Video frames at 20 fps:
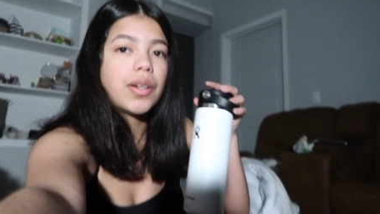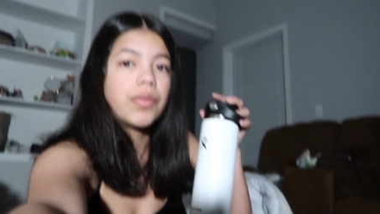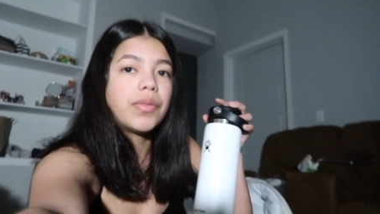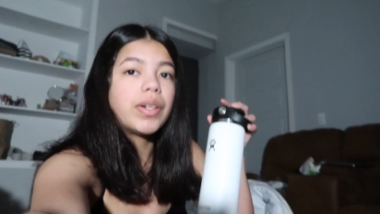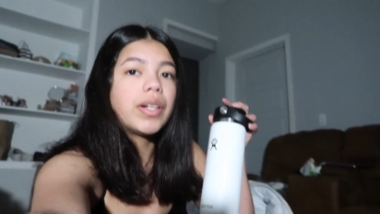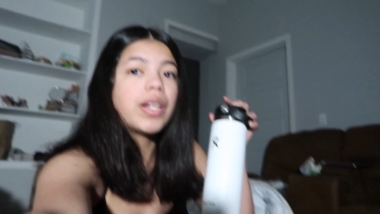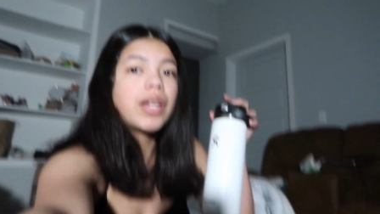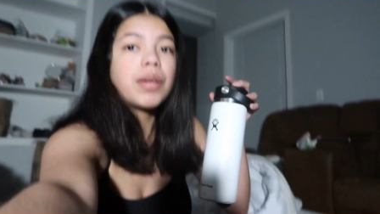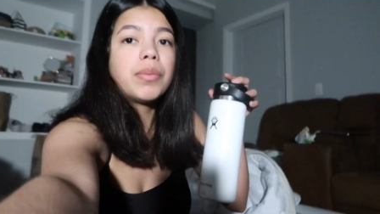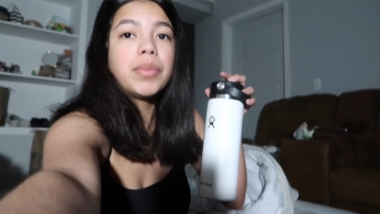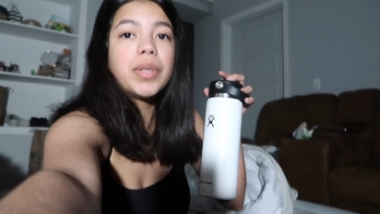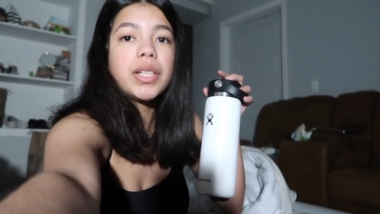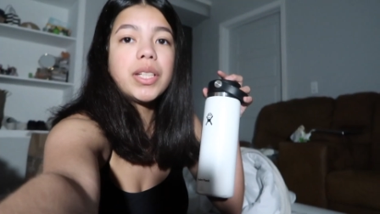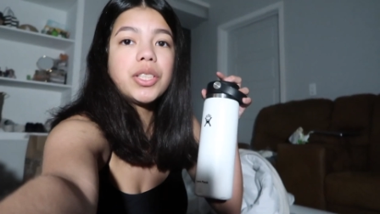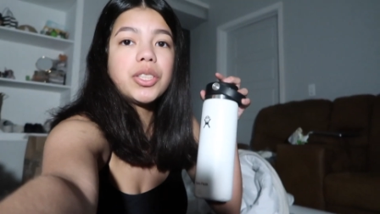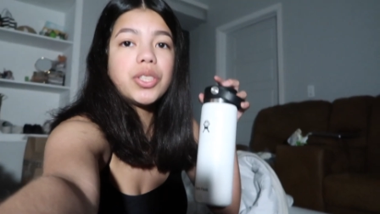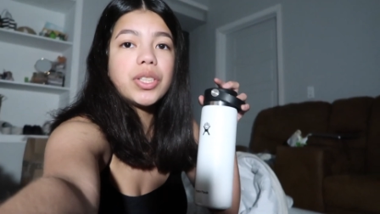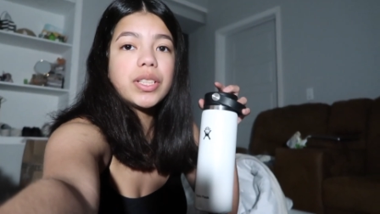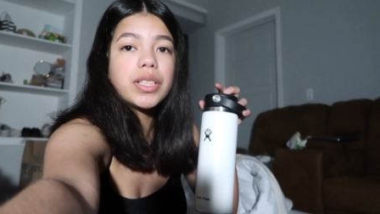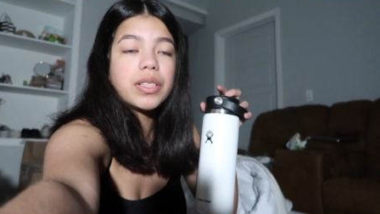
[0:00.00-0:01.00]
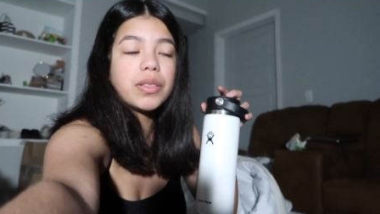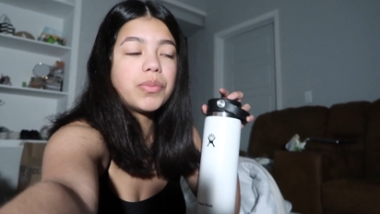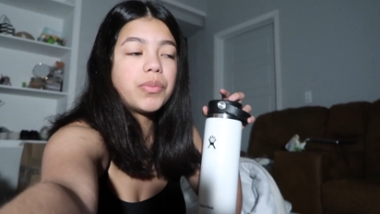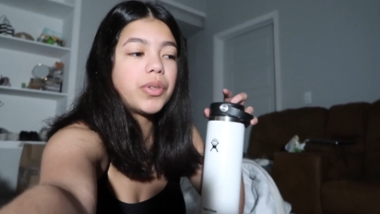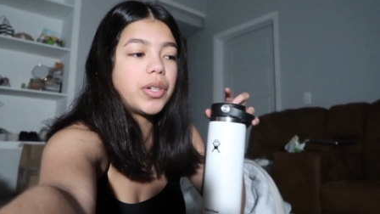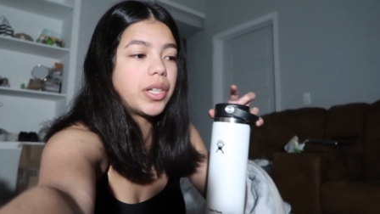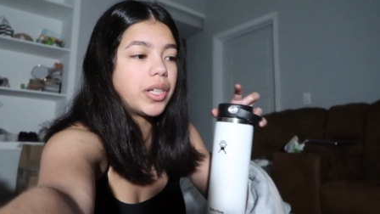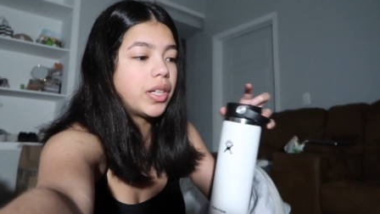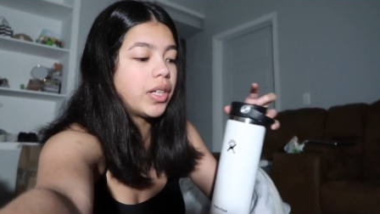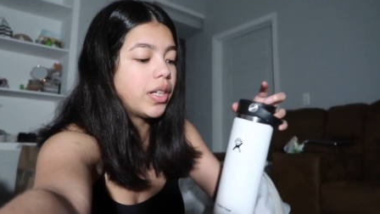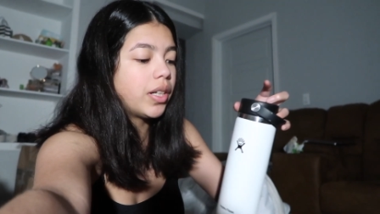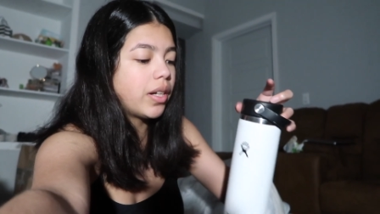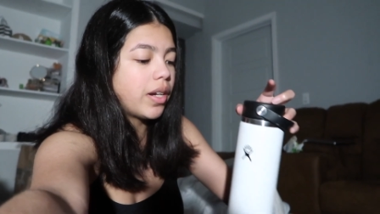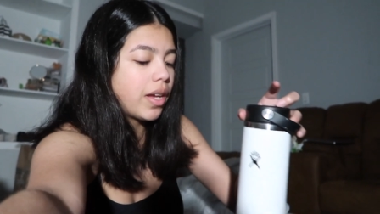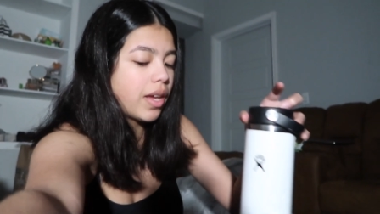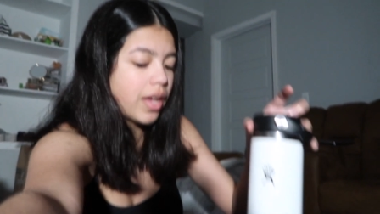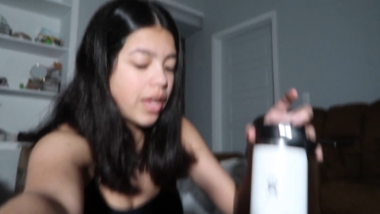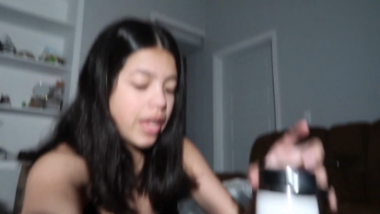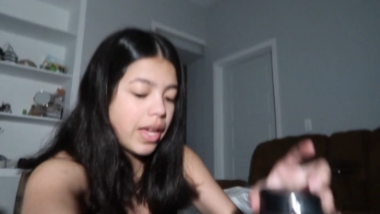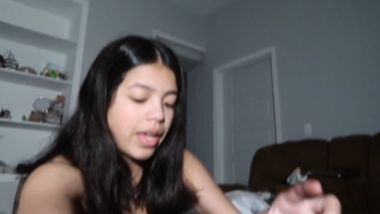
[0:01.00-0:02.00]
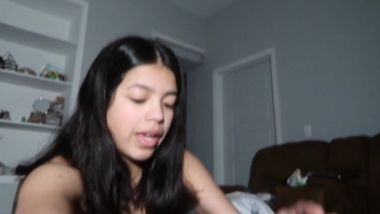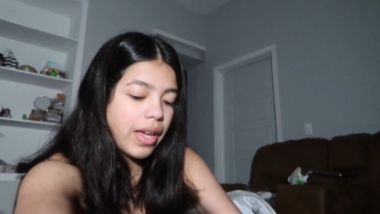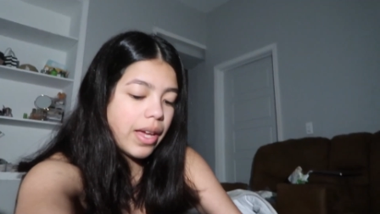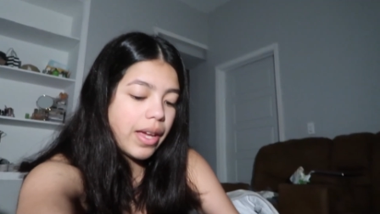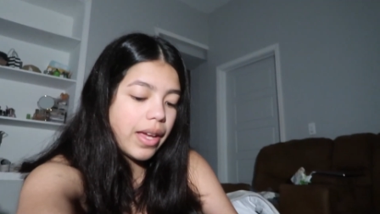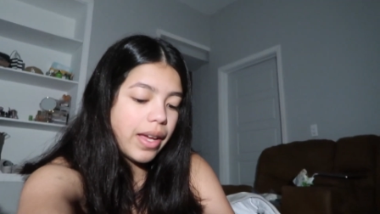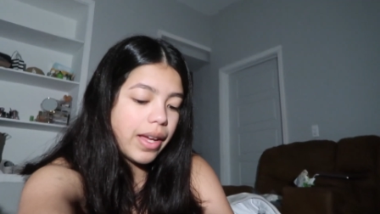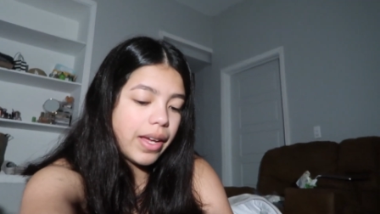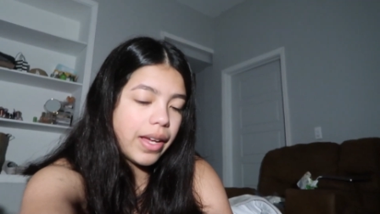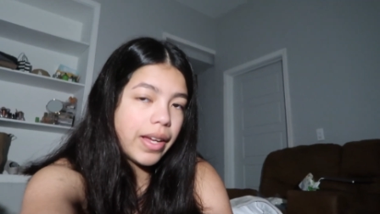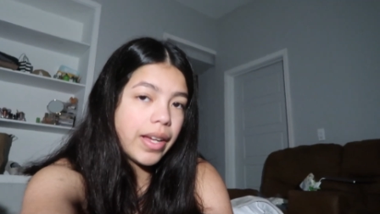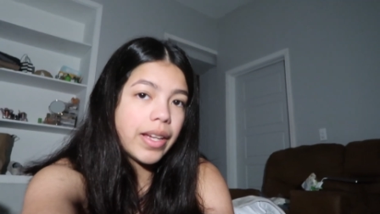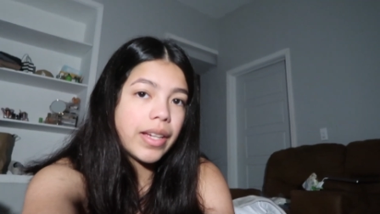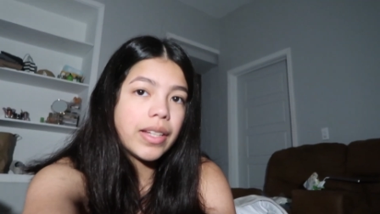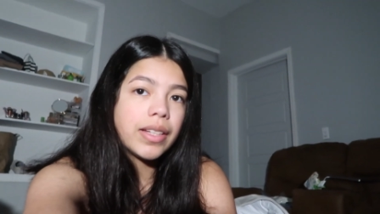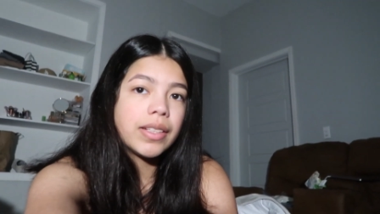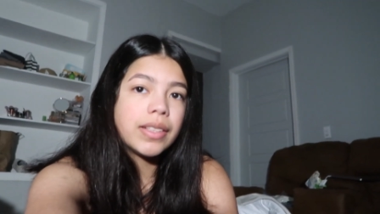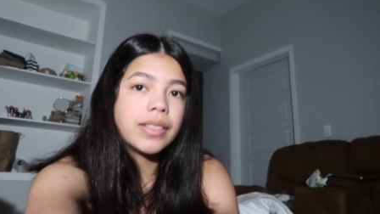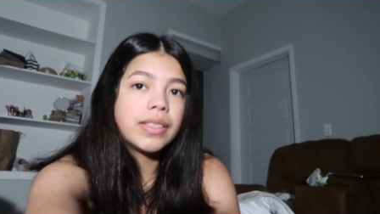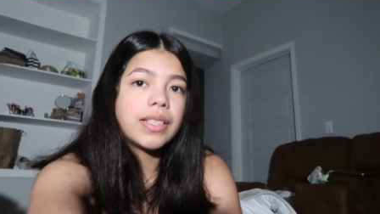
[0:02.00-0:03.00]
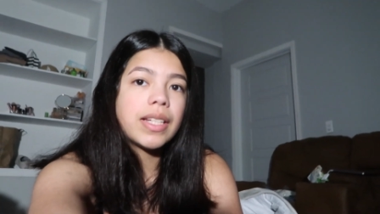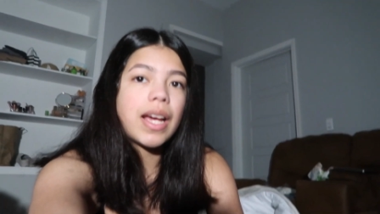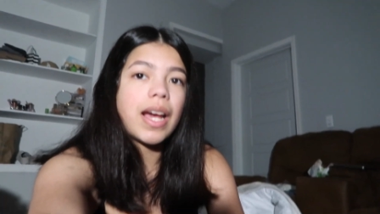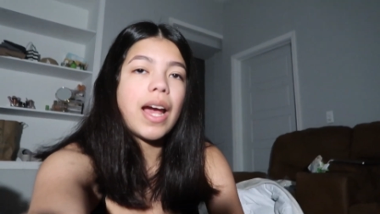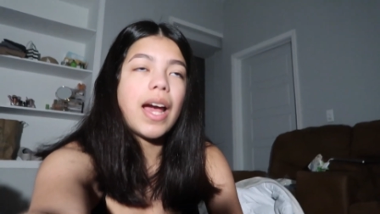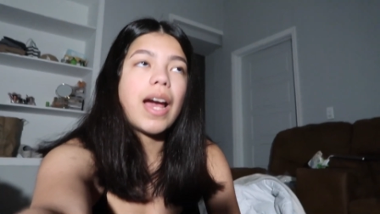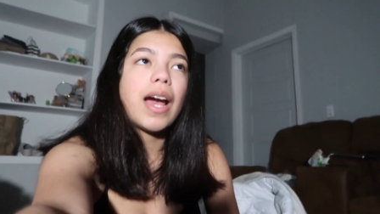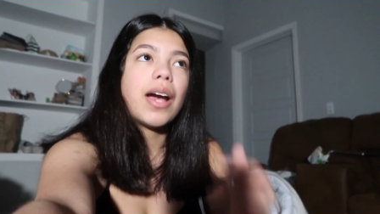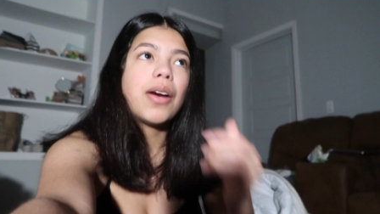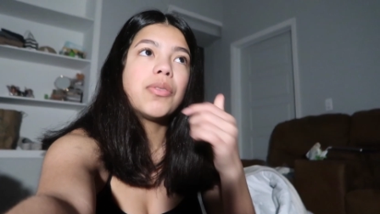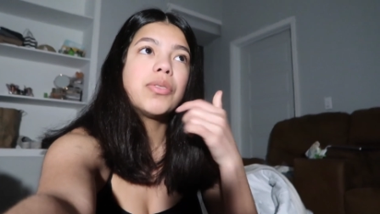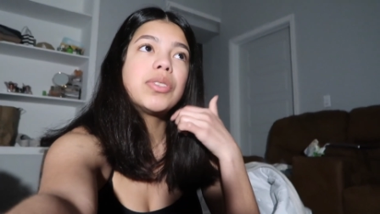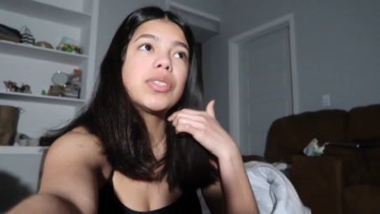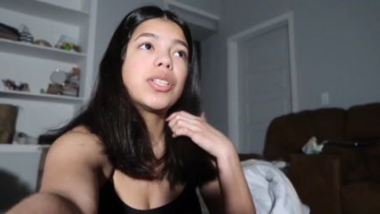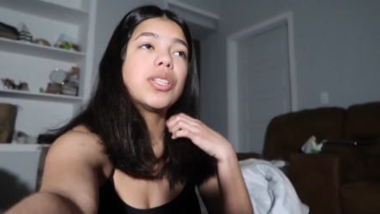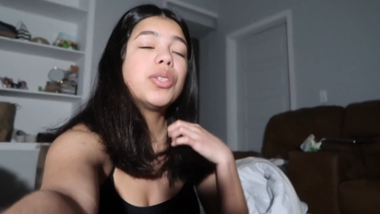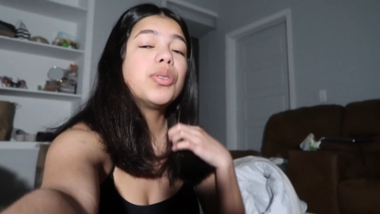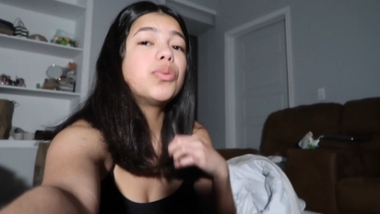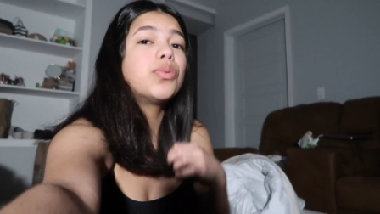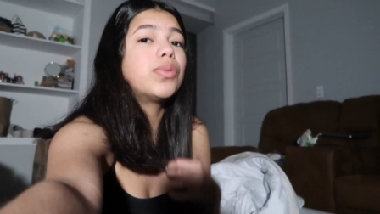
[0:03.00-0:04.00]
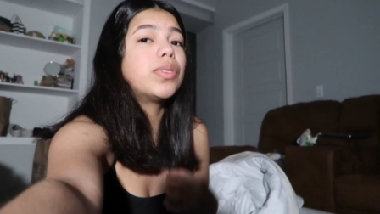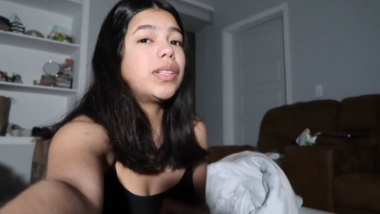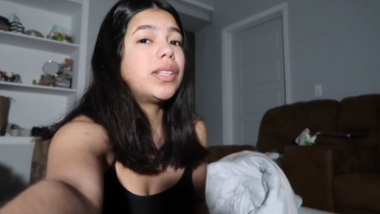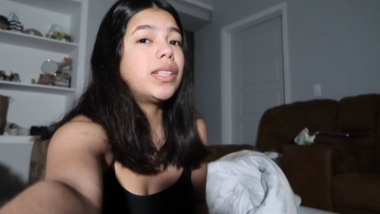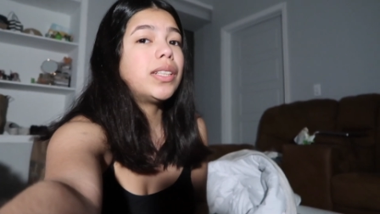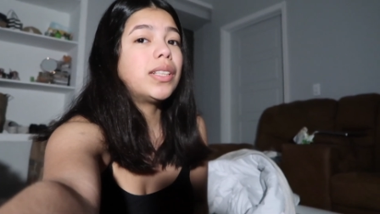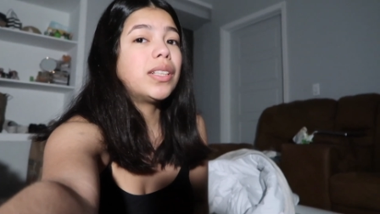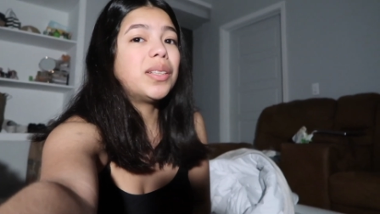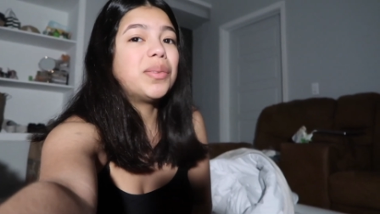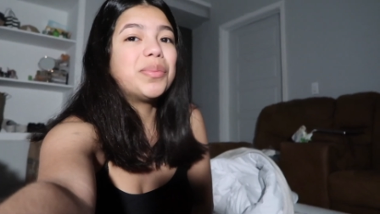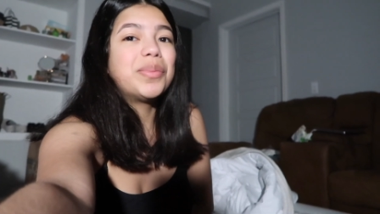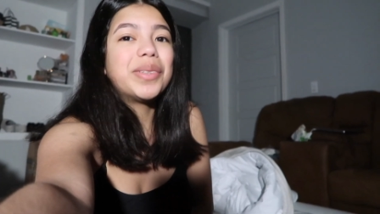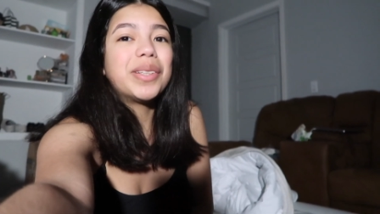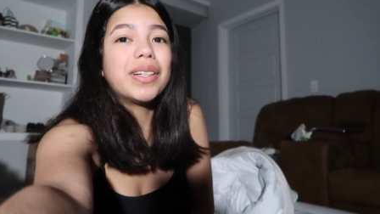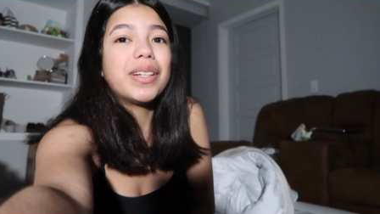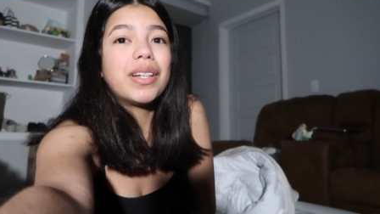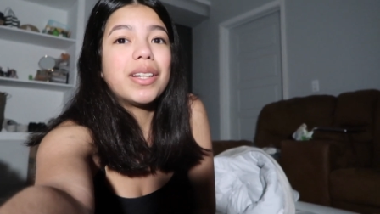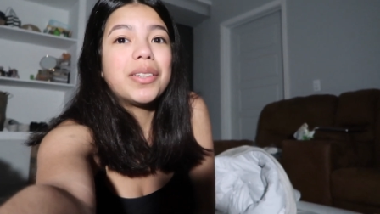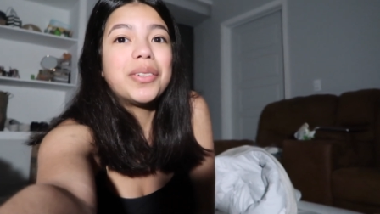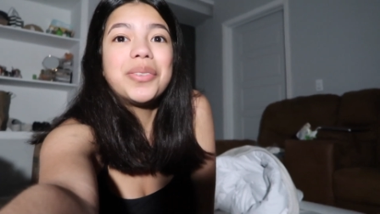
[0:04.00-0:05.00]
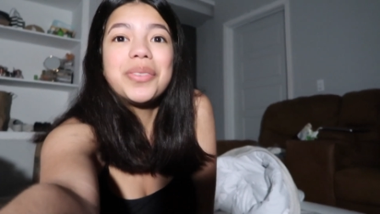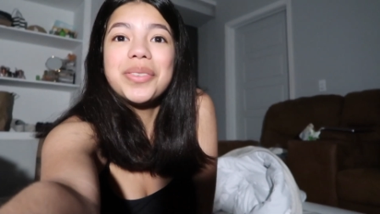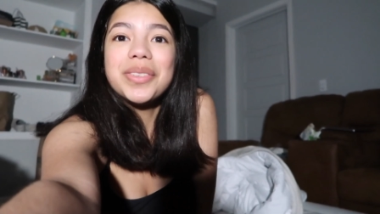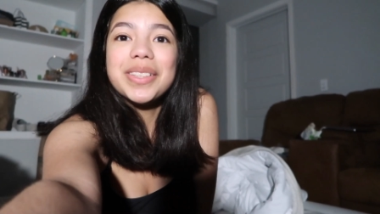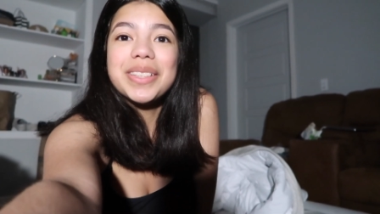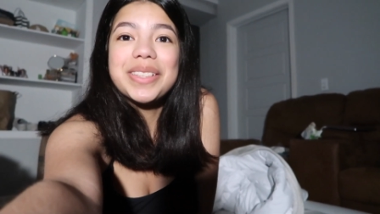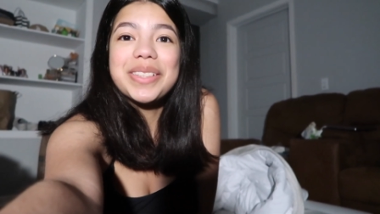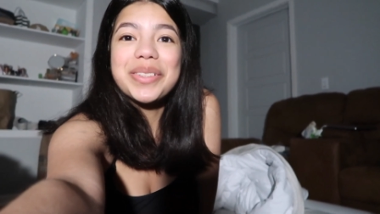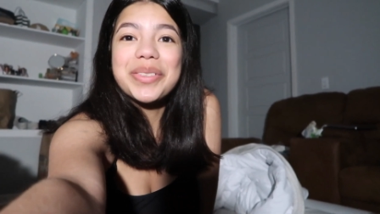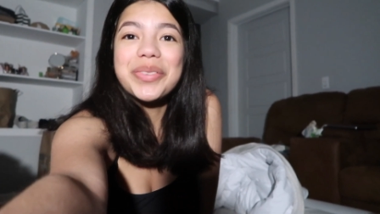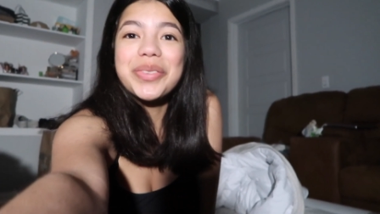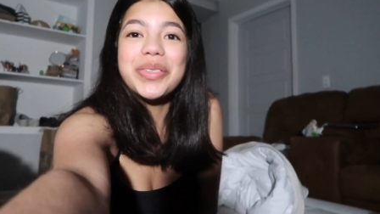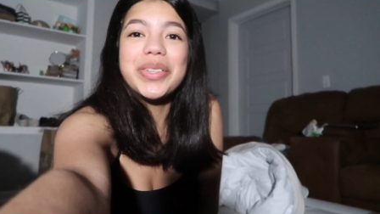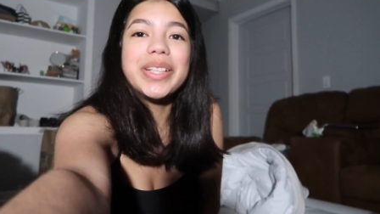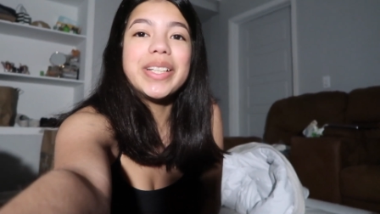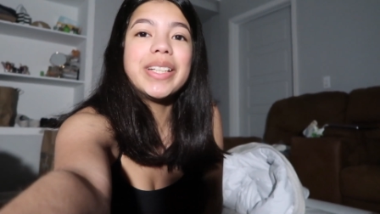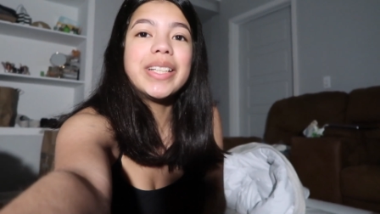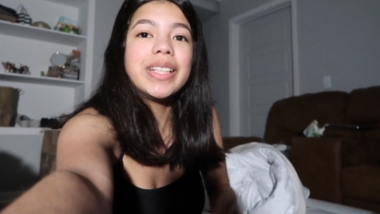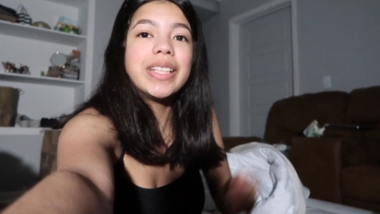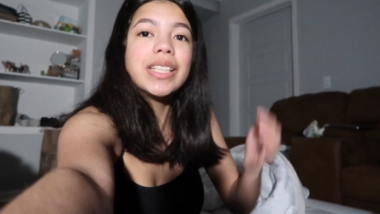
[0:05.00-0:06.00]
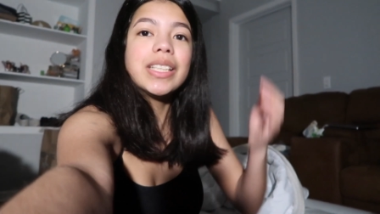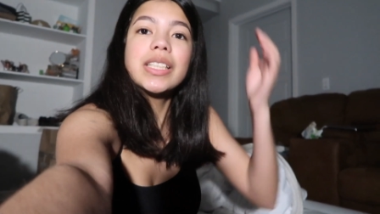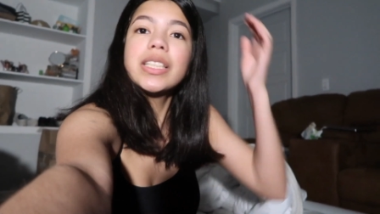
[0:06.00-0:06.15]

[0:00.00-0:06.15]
Right now I'm going to drink some water. And I was going to read, but I don't want to read.